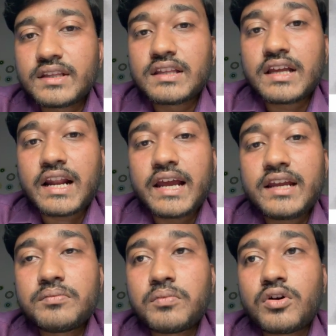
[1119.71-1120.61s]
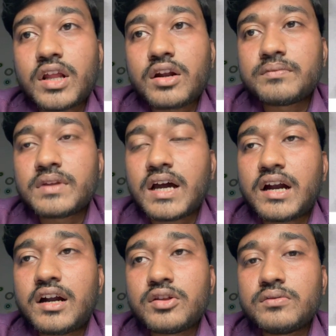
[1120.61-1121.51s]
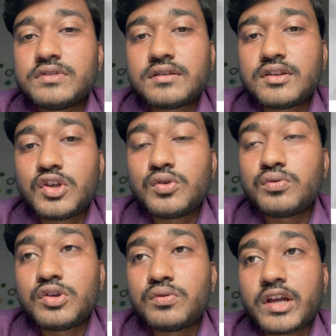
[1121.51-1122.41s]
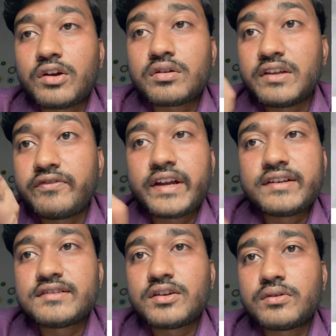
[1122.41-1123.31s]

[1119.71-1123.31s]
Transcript: the right border of the heart you cannot define it.